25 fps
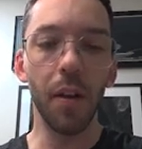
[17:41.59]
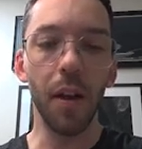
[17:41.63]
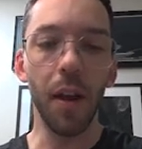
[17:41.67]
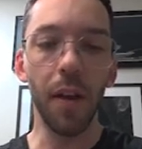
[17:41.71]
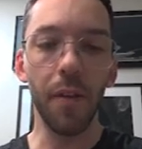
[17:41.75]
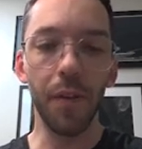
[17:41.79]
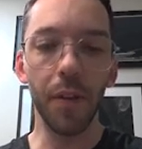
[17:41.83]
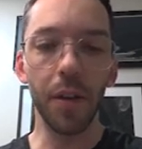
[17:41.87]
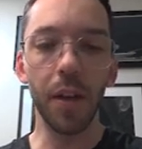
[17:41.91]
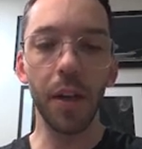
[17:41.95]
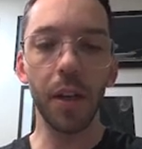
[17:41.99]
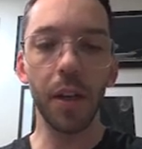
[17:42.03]

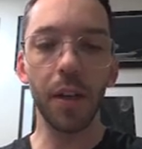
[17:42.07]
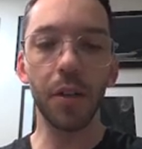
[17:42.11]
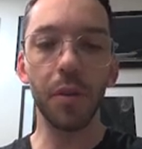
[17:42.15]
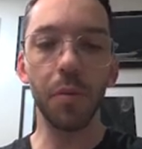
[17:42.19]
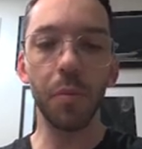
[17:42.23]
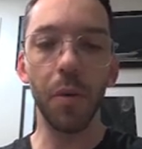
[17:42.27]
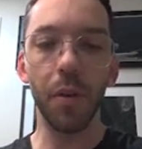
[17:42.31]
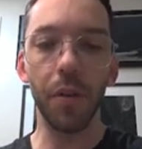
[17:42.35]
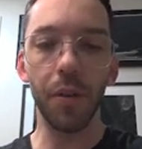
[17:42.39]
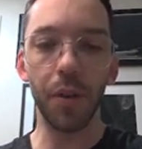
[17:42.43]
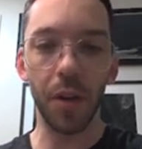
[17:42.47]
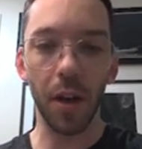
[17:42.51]

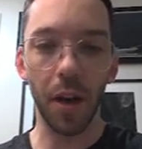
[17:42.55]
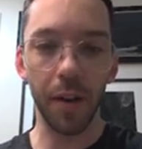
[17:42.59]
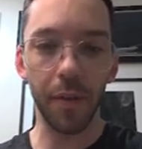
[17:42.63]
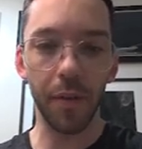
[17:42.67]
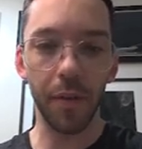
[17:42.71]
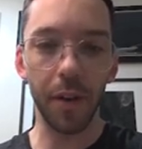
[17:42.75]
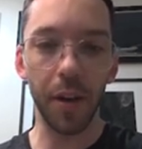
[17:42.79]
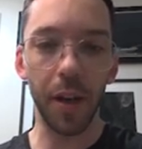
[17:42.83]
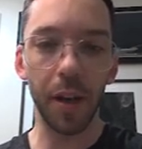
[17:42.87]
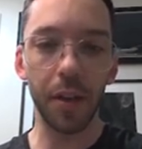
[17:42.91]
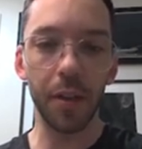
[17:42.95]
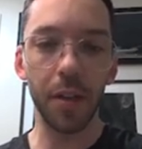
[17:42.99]
Effudex with
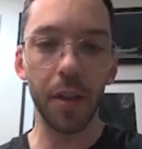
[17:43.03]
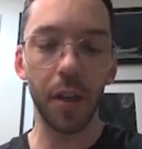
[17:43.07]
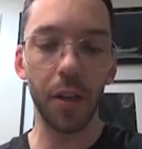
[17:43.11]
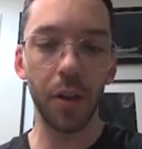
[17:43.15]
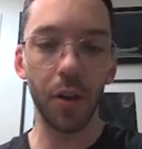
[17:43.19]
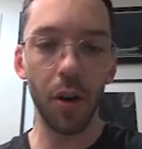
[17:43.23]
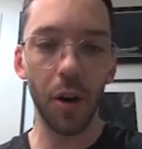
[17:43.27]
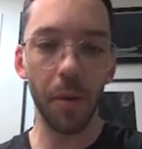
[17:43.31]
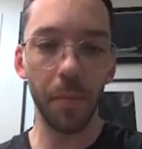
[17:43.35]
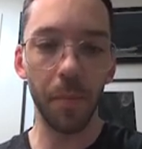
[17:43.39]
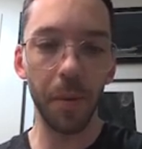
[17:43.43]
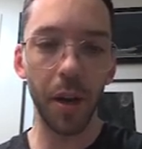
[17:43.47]
Divinex
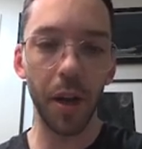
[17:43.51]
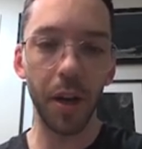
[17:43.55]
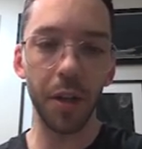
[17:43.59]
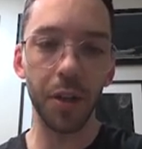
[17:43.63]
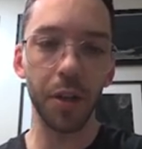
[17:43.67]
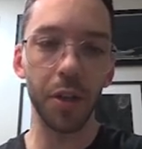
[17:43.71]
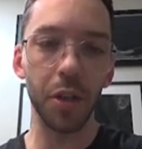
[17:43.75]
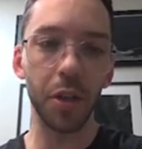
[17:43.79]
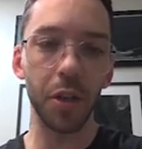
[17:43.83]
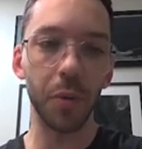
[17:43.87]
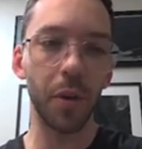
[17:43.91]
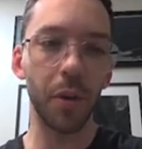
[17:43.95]
in
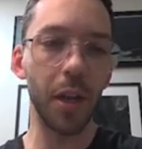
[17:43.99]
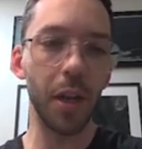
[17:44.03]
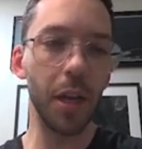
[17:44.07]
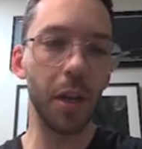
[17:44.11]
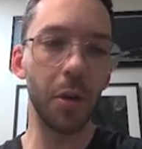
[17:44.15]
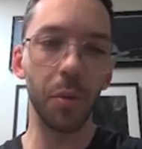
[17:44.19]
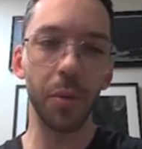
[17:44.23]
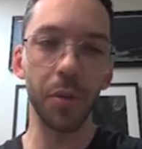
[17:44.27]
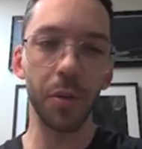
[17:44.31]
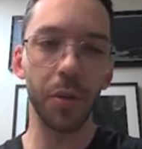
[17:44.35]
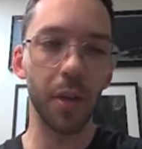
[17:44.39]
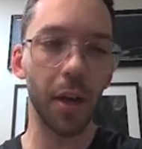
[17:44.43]
combination, so an
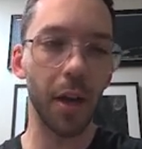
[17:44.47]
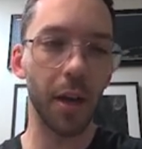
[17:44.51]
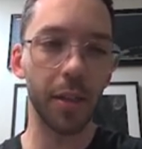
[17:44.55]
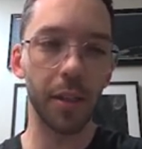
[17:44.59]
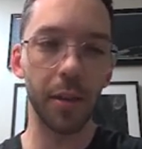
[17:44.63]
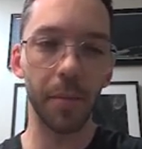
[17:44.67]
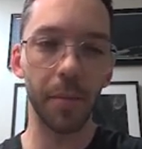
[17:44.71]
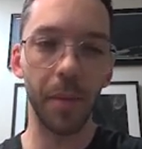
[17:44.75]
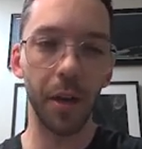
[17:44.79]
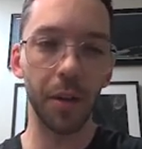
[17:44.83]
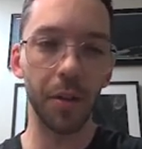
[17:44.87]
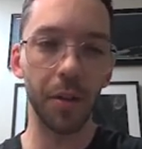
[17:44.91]

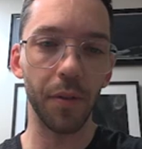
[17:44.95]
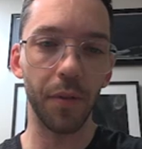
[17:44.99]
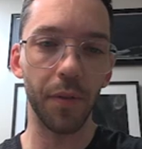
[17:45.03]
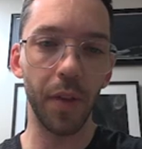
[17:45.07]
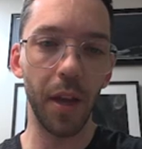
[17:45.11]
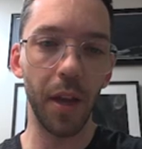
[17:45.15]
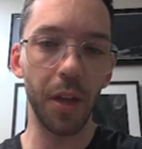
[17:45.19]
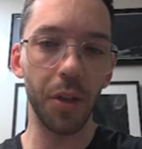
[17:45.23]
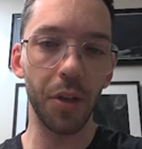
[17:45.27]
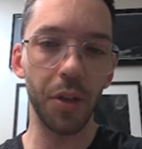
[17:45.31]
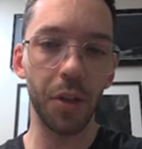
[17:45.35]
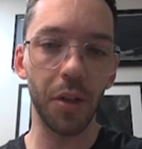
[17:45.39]
equal-sized amount of
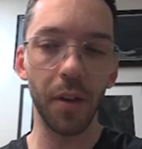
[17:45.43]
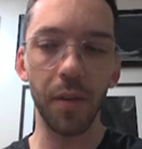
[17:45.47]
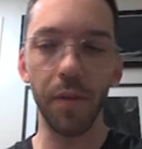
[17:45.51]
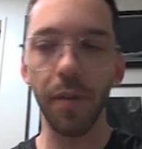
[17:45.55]
each.